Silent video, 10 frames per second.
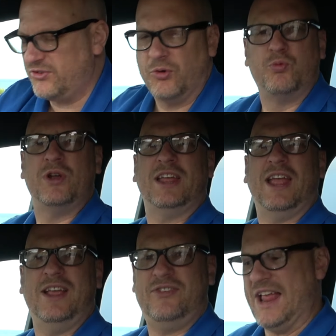It's a really
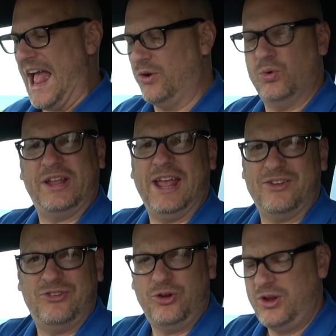easy angle to
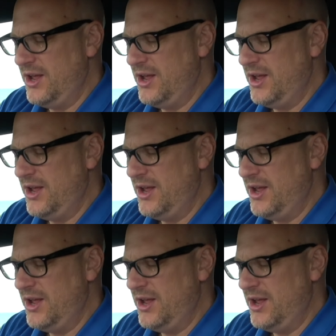get to